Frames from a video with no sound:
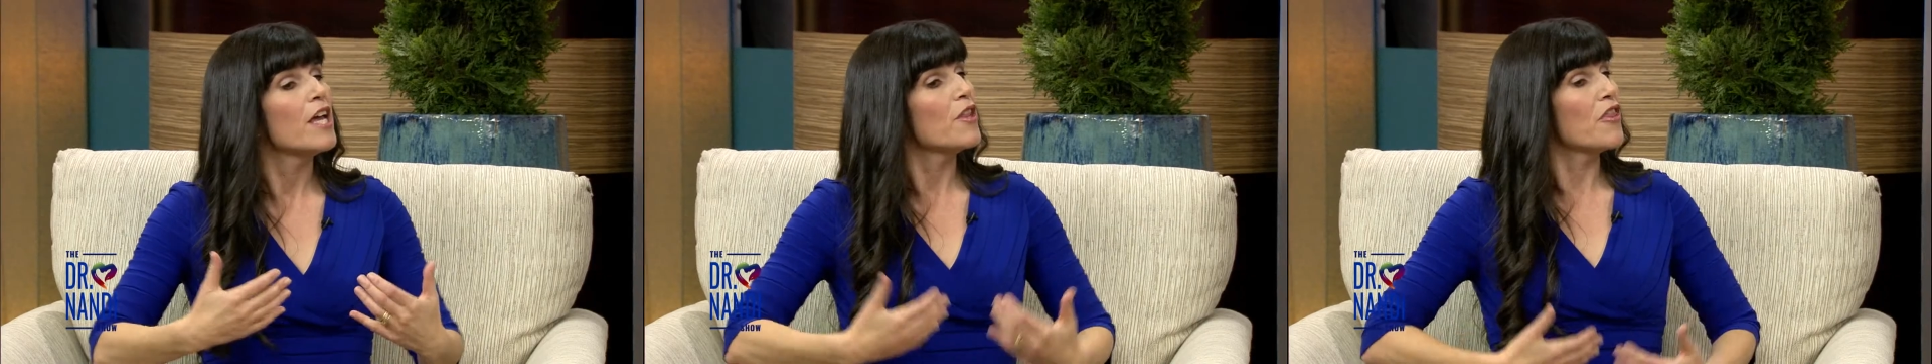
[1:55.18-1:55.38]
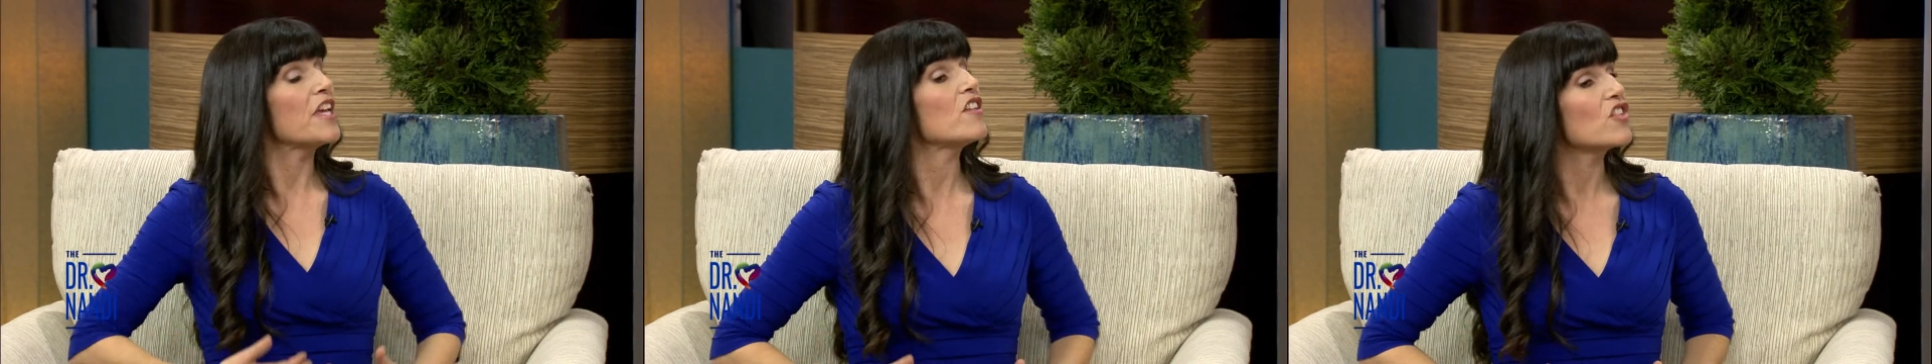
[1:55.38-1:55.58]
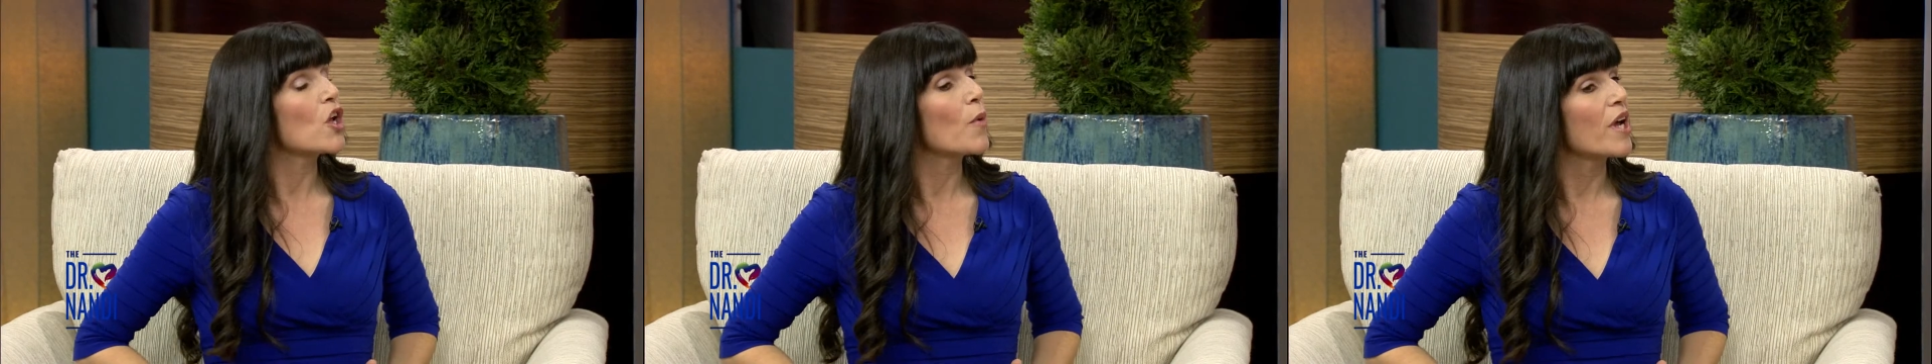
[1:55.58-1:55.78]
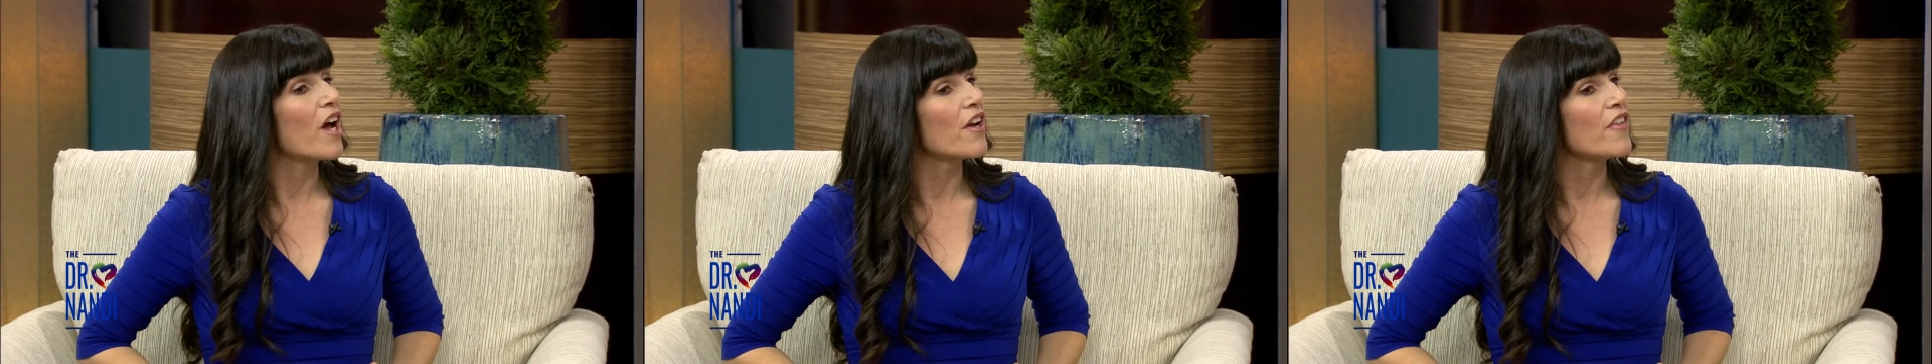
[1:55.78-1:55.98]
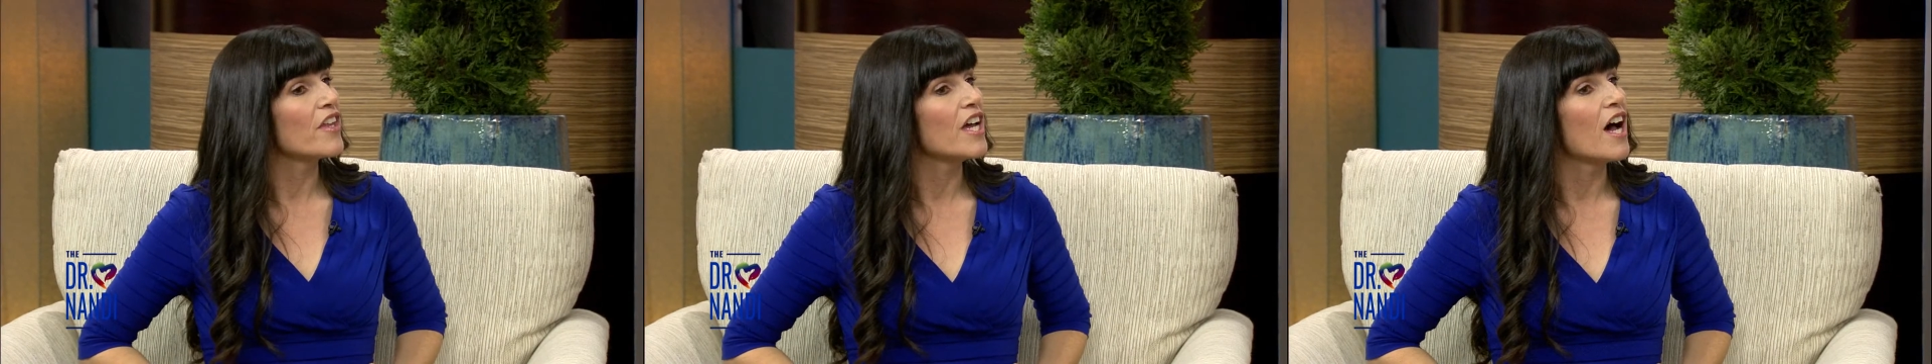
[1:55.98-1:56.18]
things going
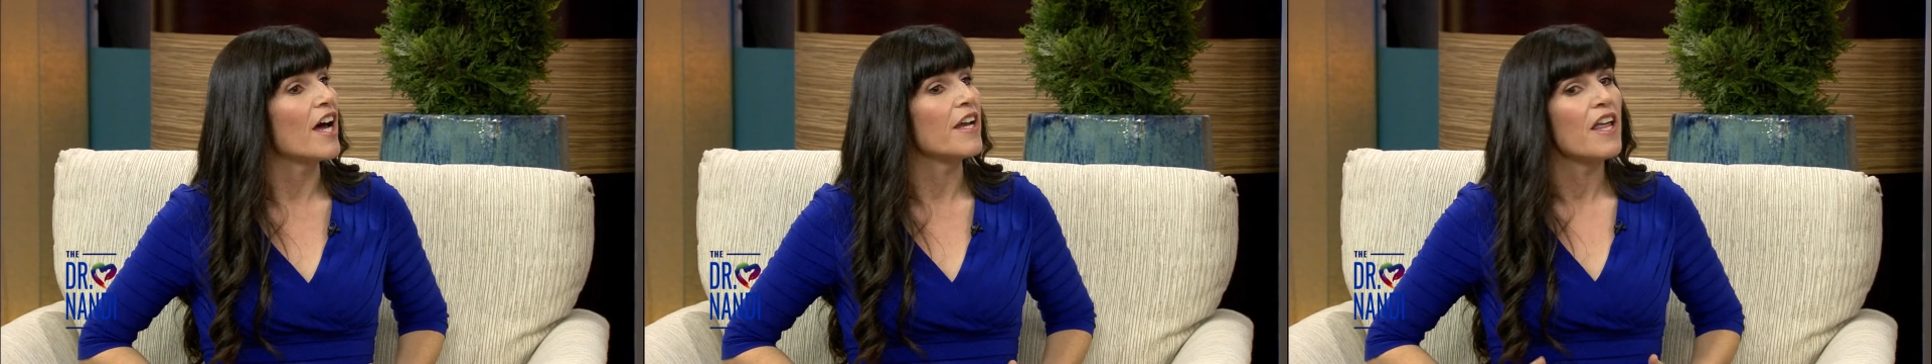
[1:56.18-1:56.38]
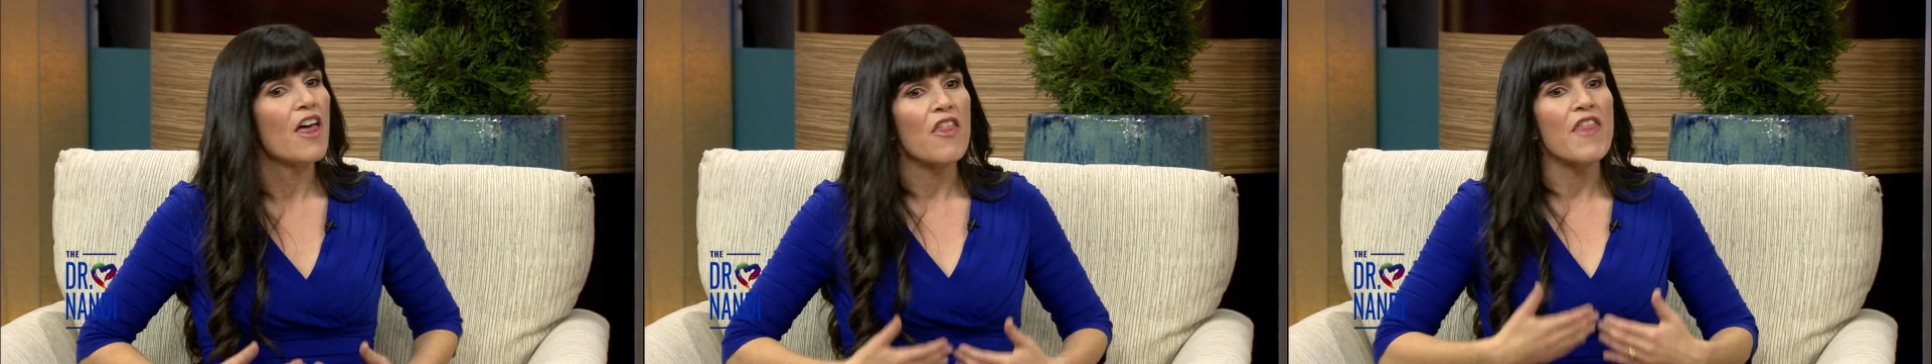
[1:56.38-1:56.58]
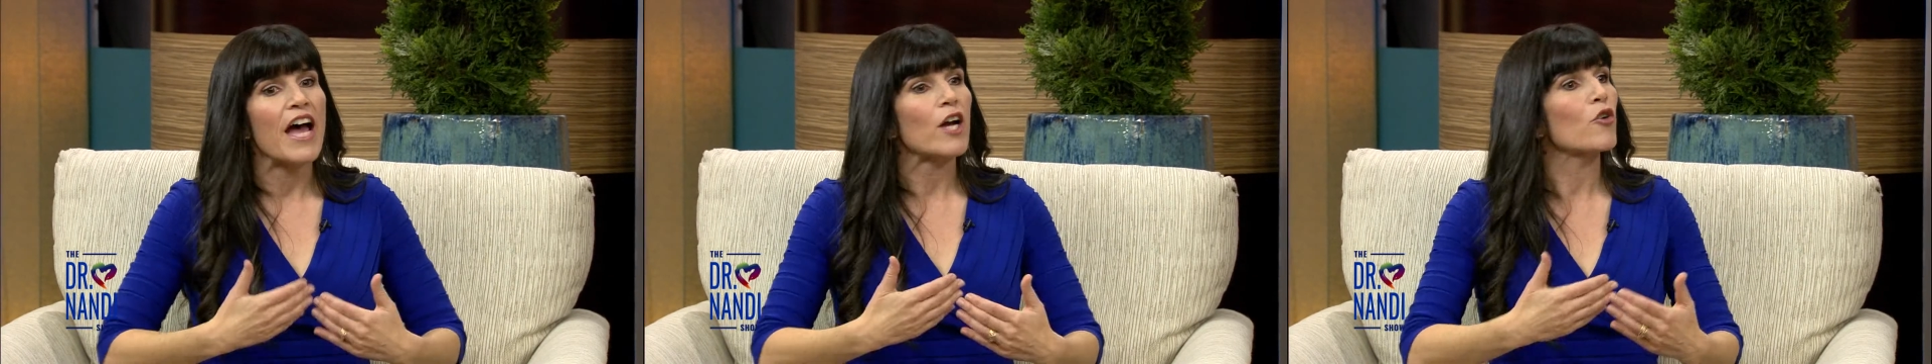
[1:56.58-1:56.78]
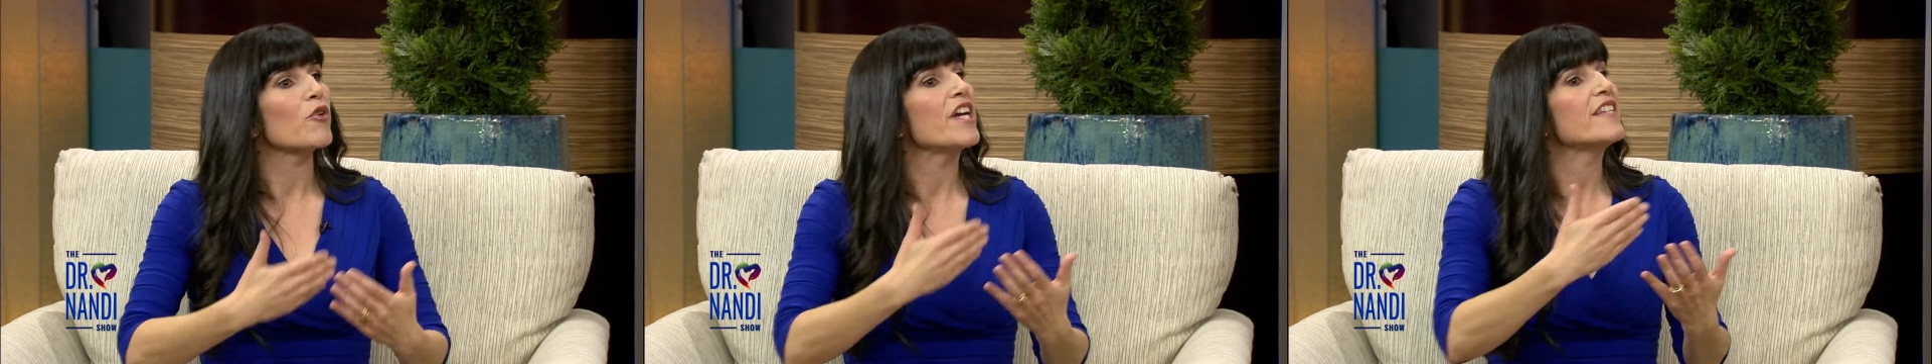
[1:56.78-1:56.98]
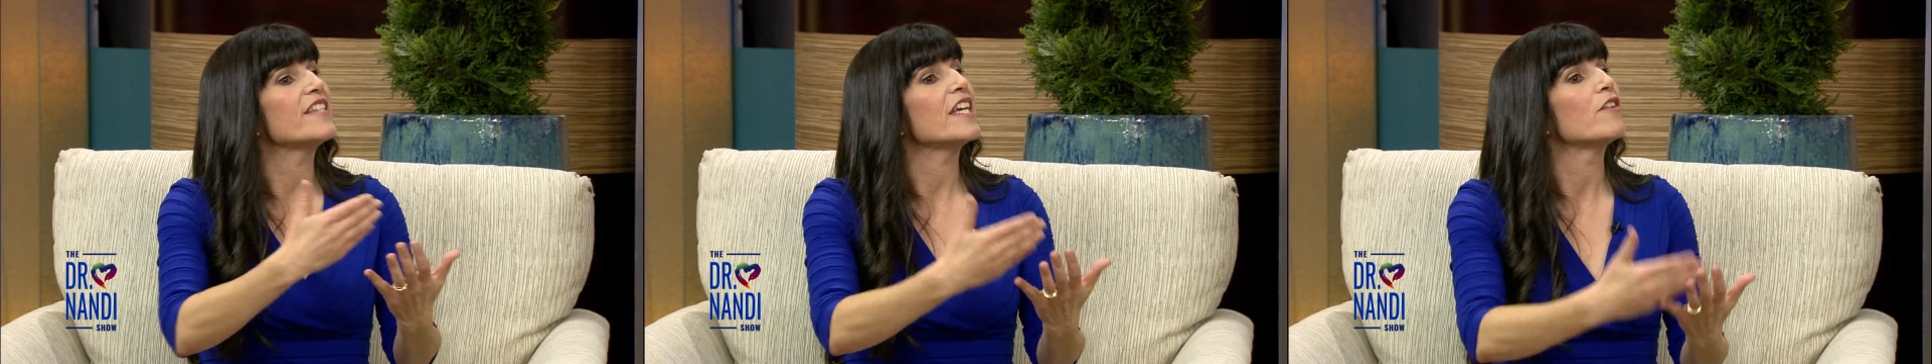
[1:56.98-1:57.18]
on in the gut. That
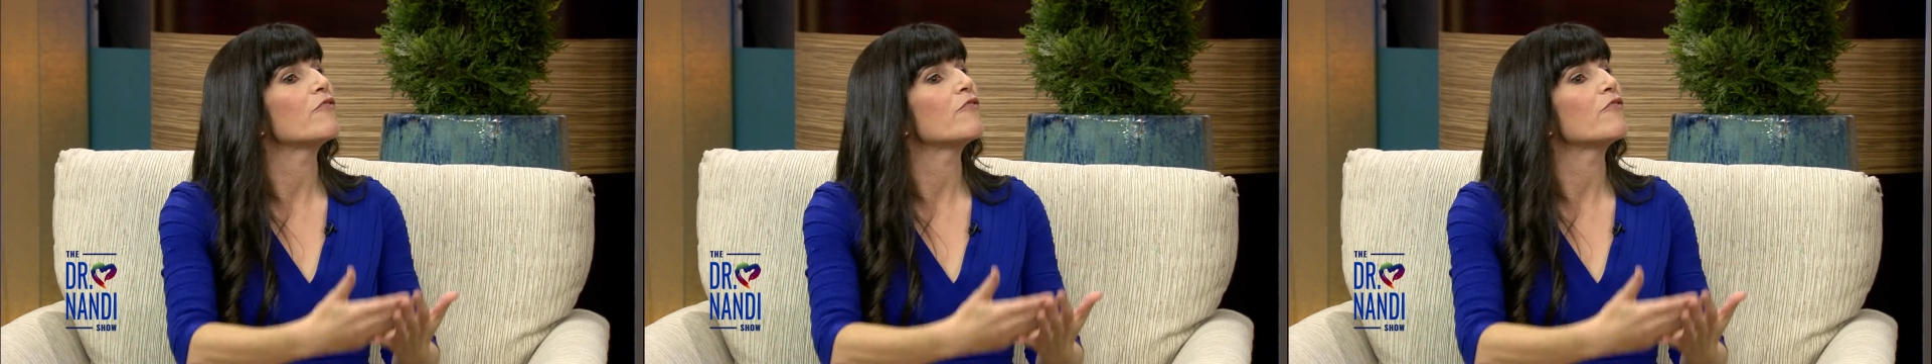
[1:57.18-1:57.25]
creates